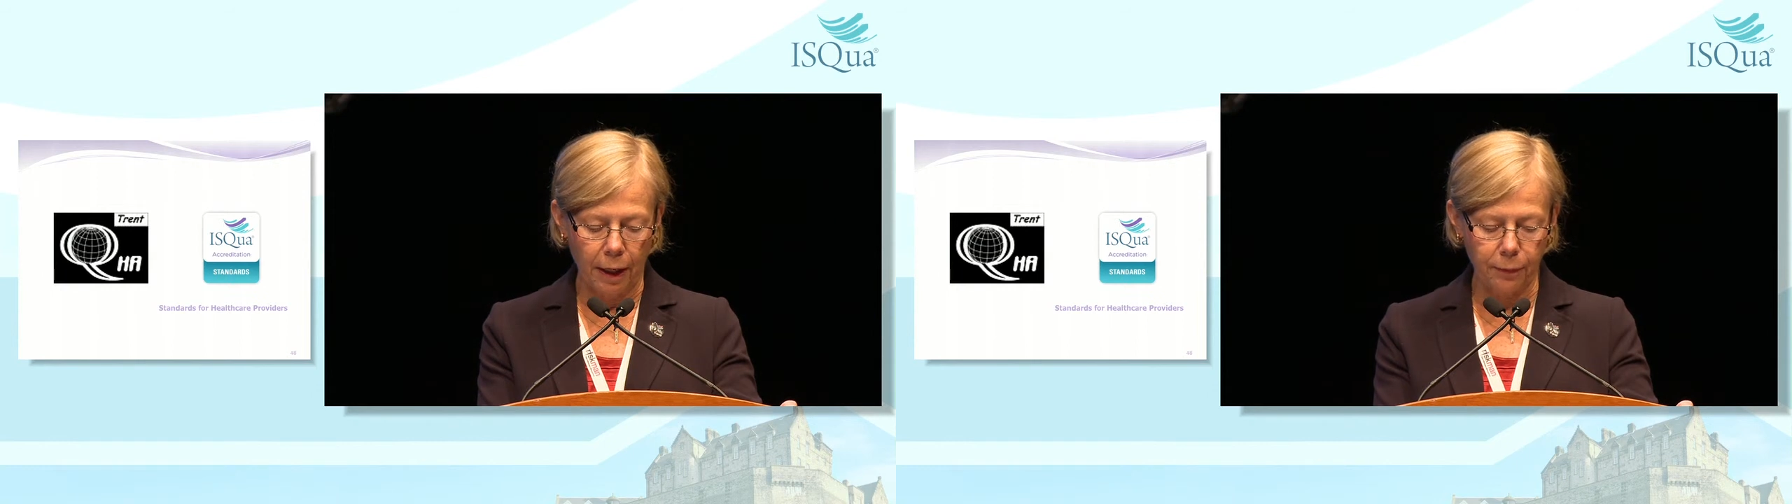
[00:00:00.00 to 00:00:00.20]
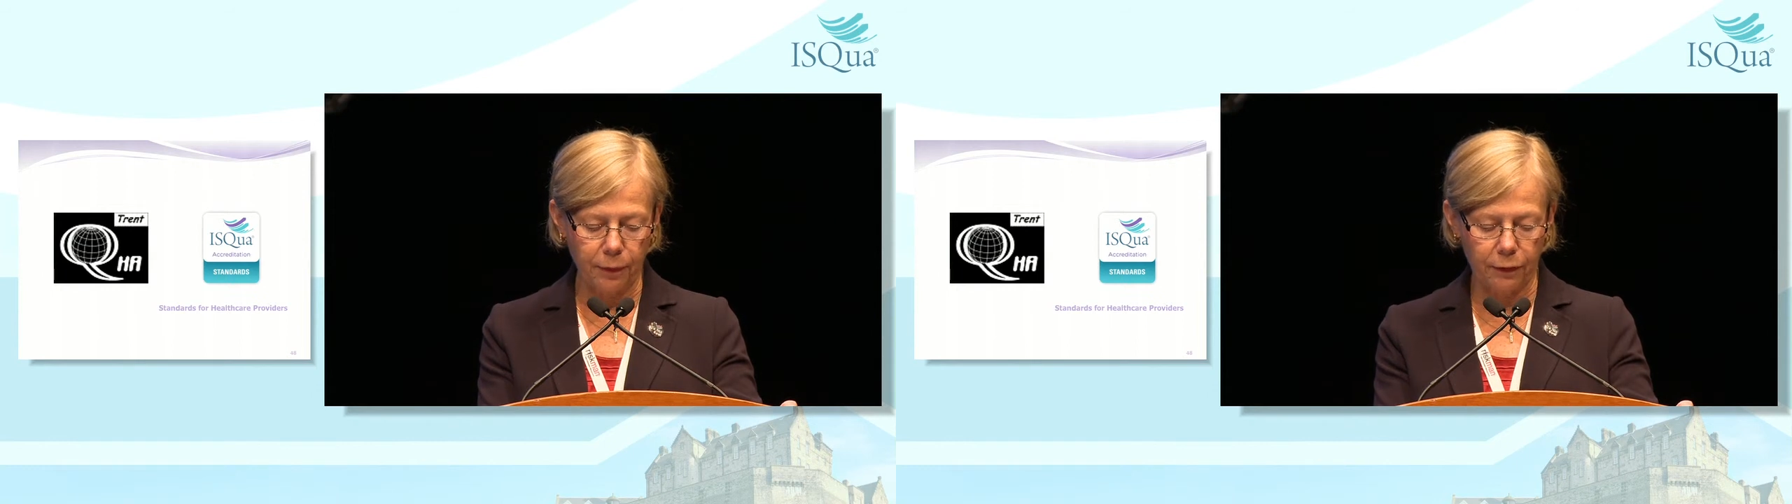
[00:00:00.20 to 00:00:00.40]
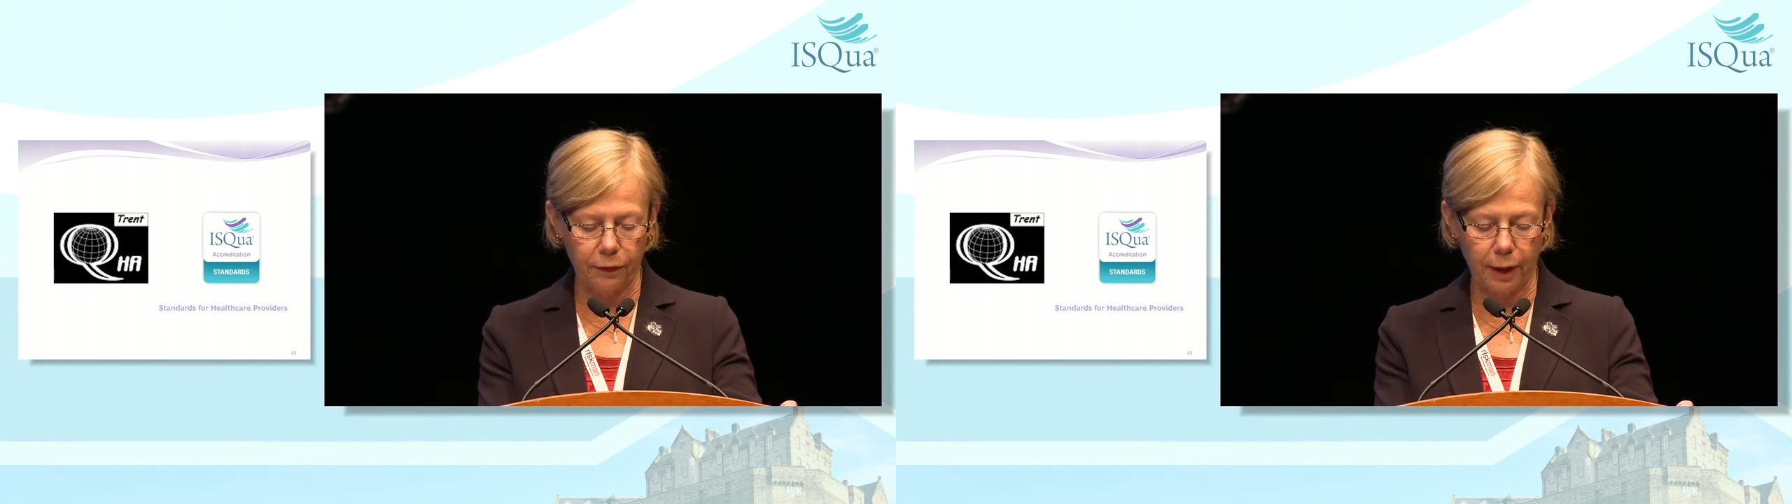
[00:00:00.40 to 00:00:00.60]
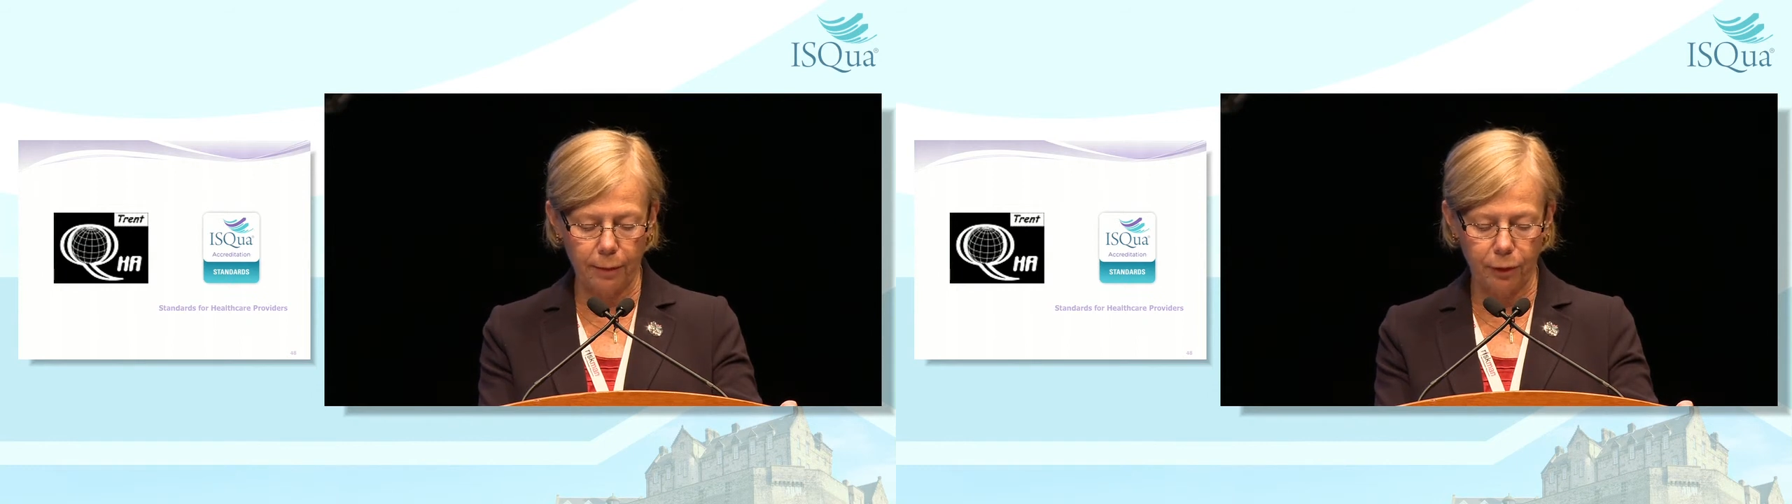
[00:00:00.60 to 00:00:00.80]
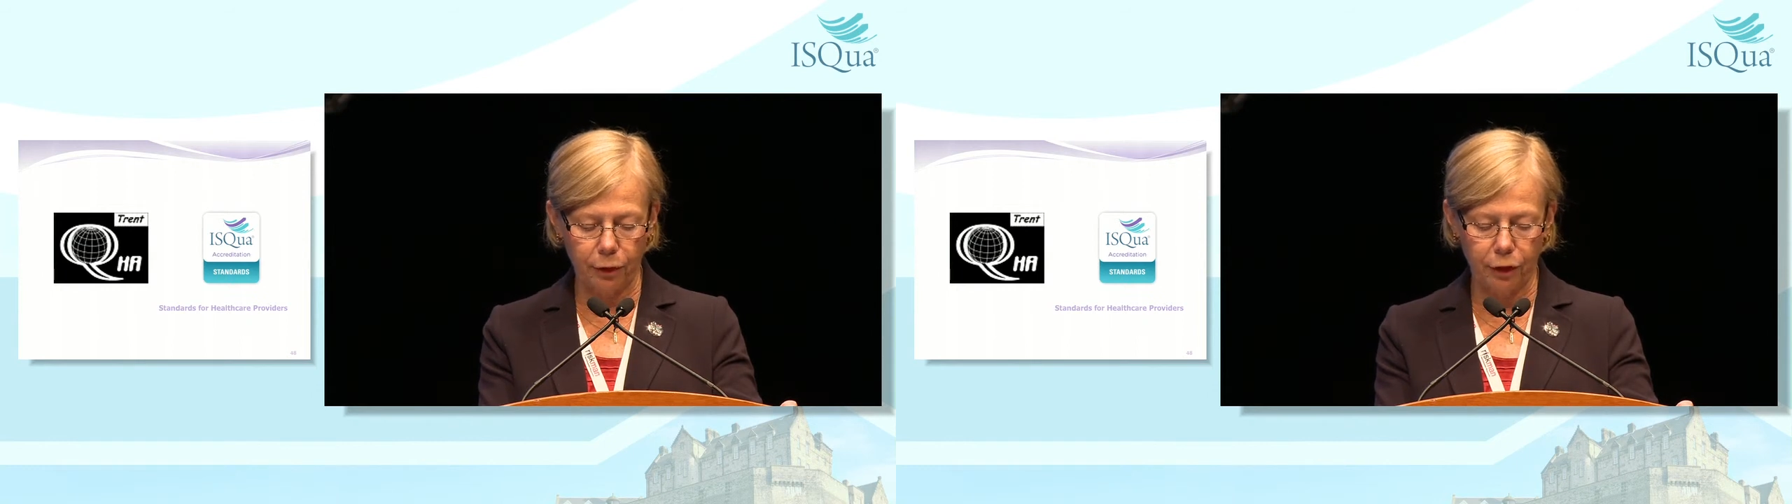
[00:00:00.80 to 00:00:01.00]
helps
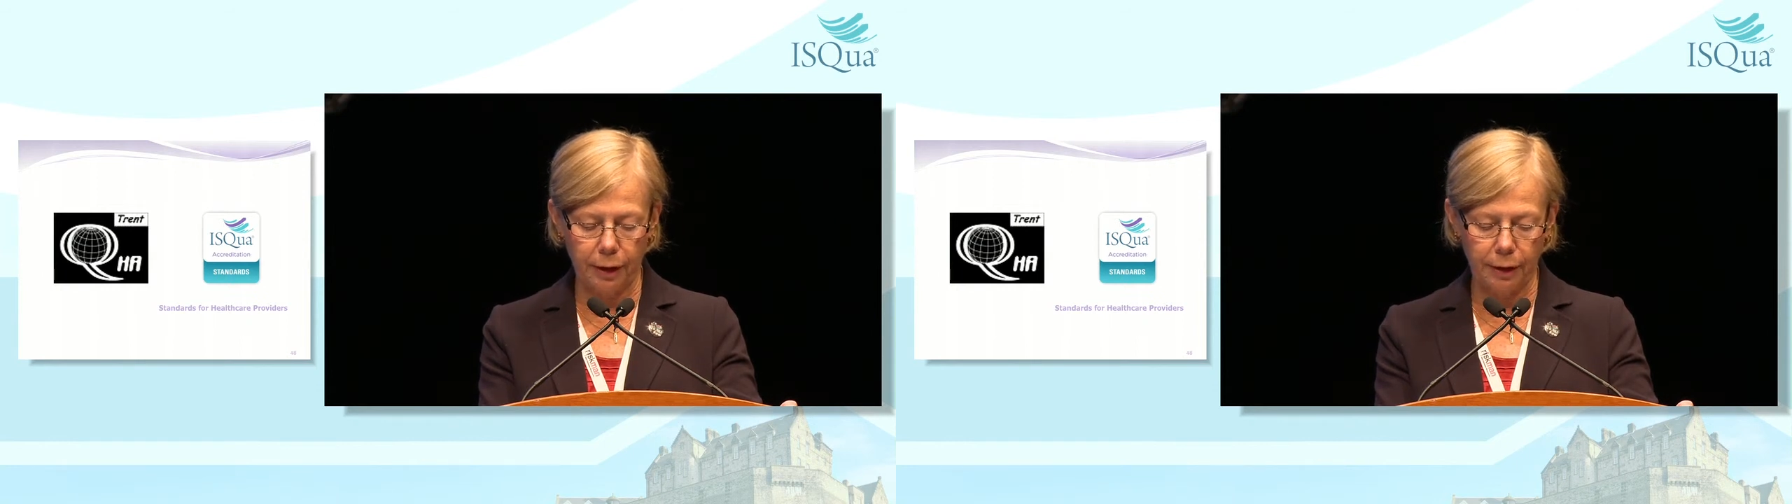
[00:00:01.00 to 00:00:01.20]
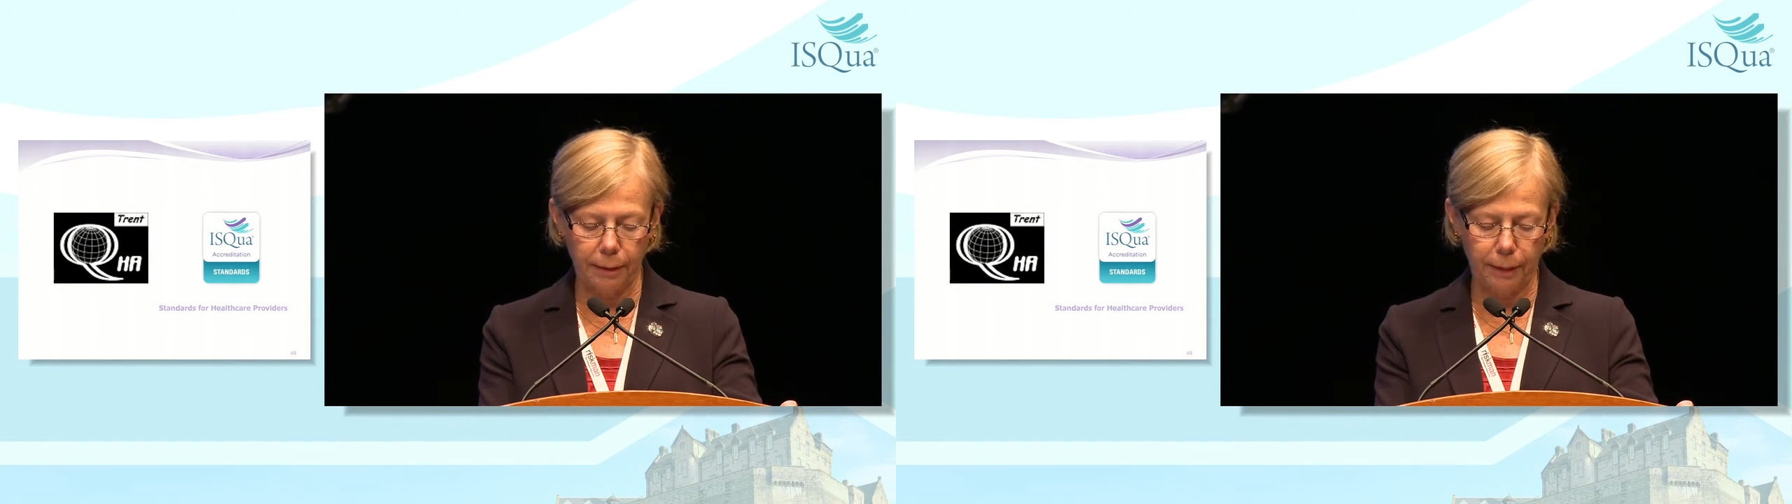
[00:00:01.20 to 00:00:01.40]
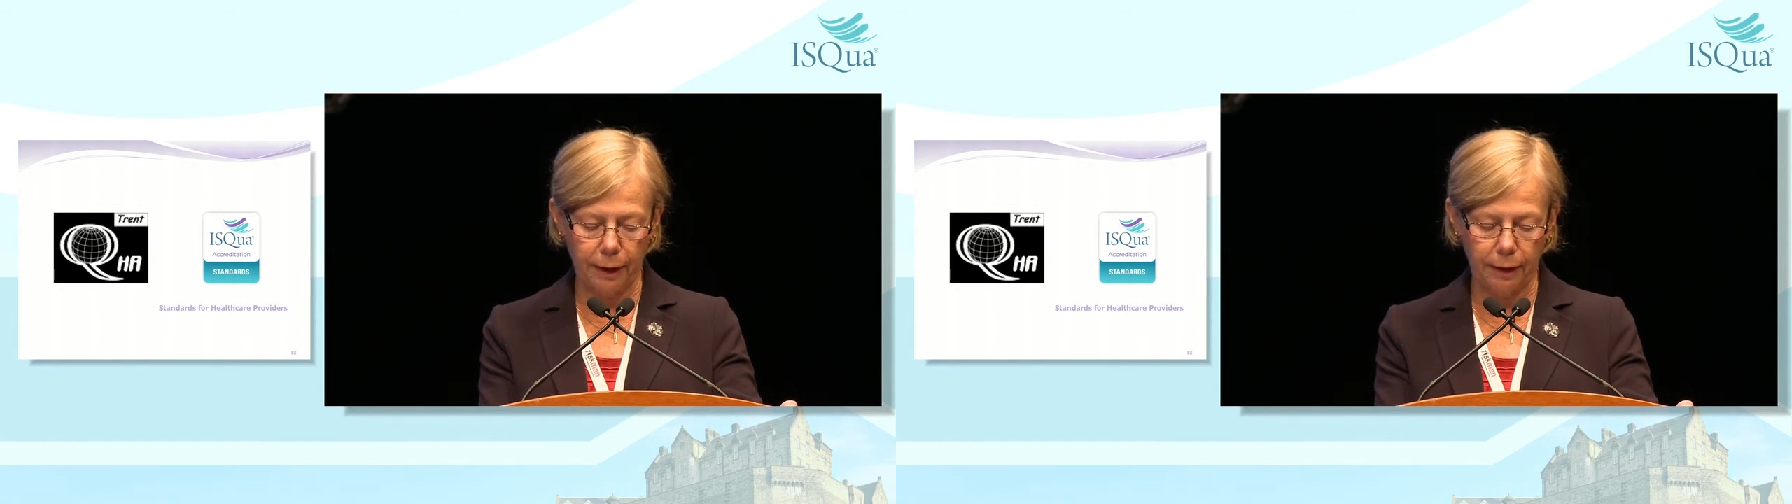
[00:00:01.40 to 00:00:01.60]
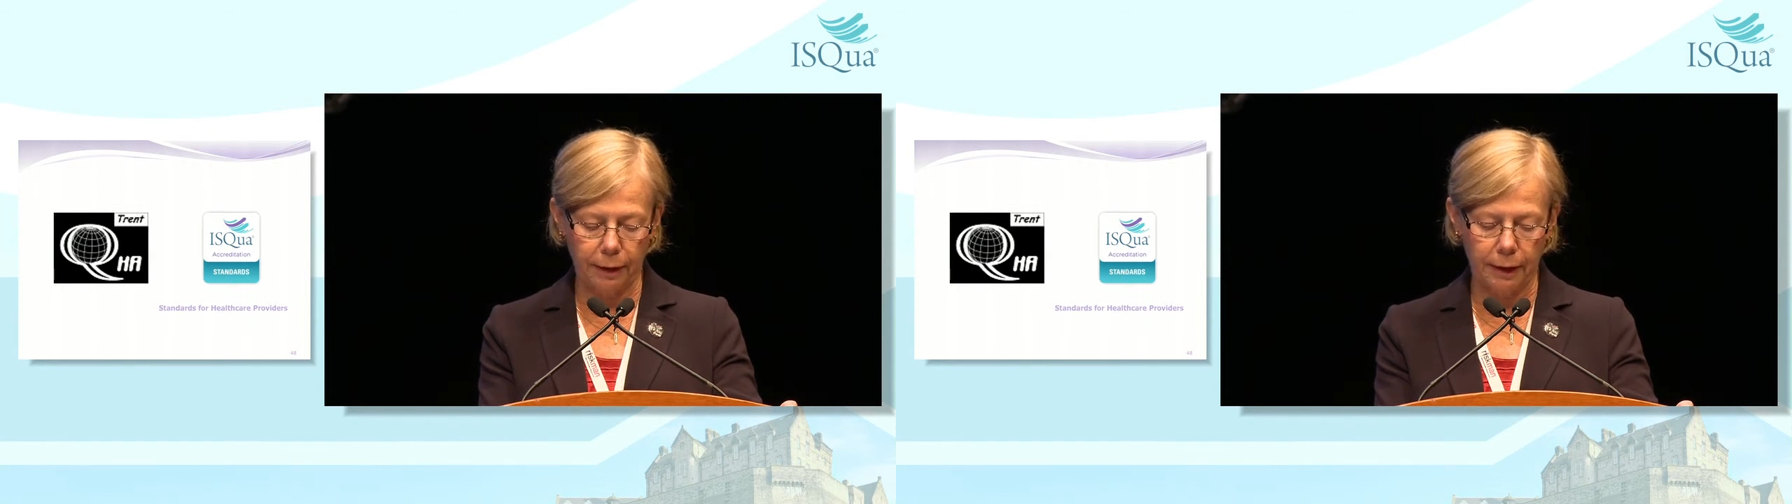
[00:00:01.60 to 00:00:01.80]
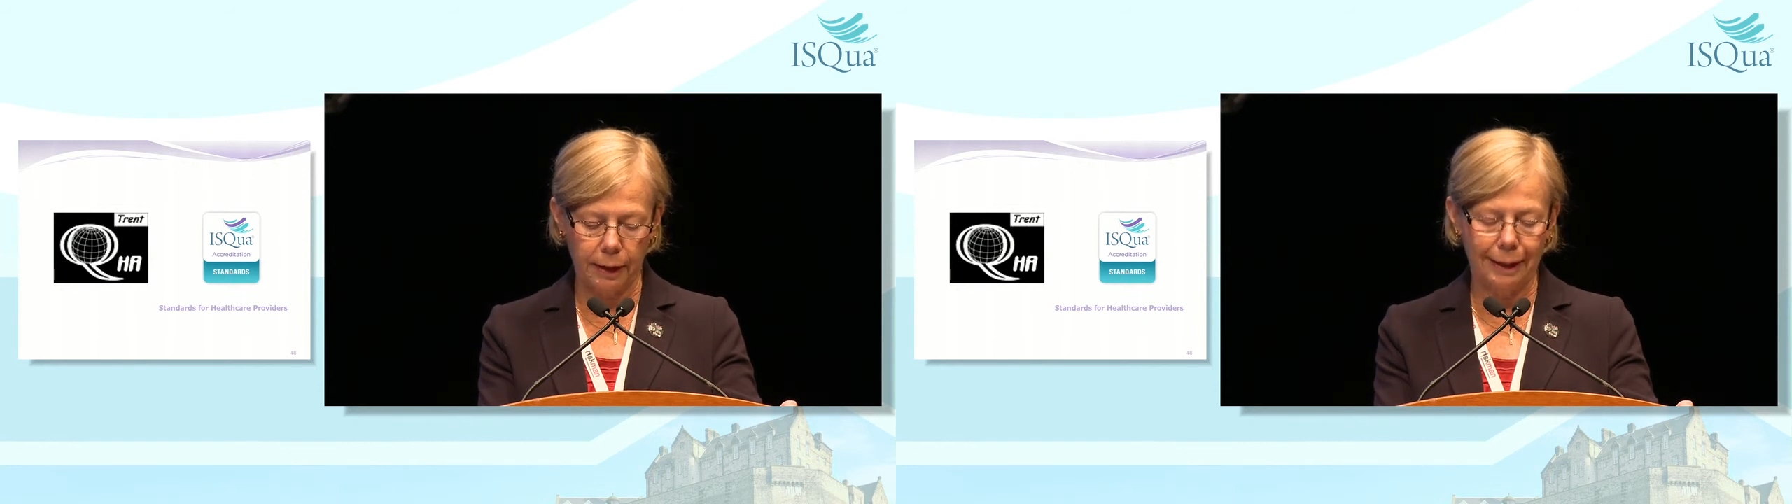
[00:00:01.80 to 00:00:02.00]
establish
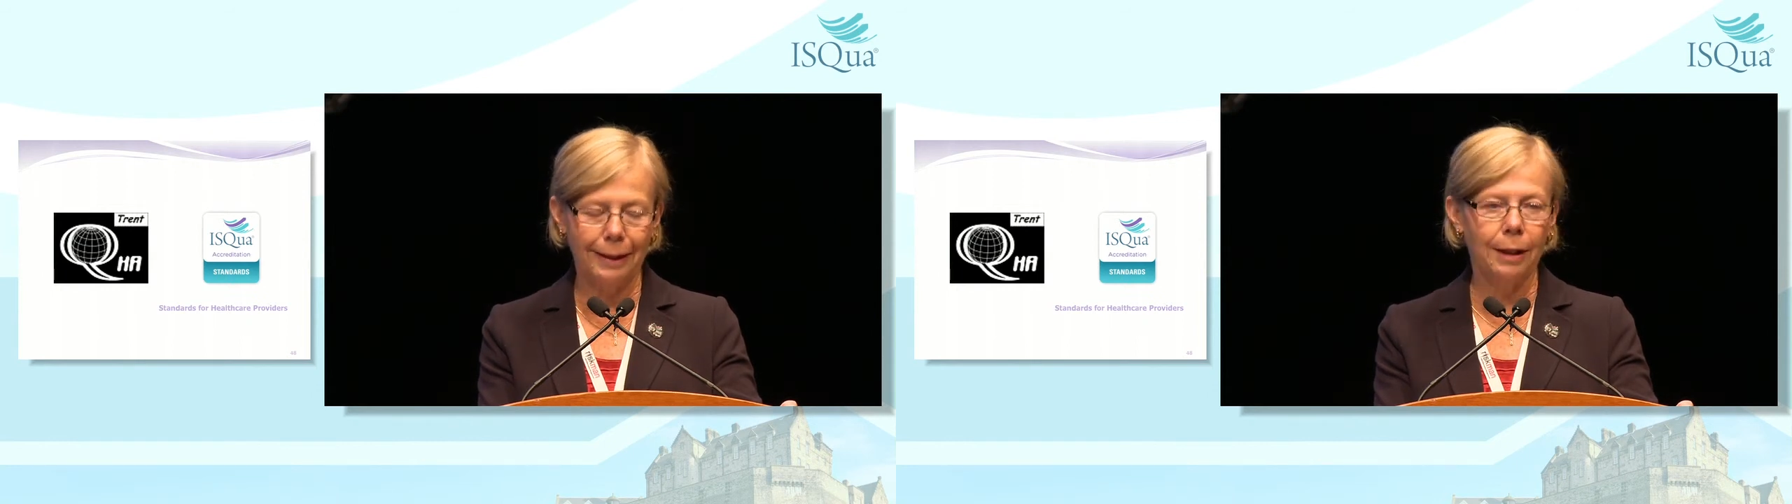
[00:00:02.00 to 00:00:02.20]
independently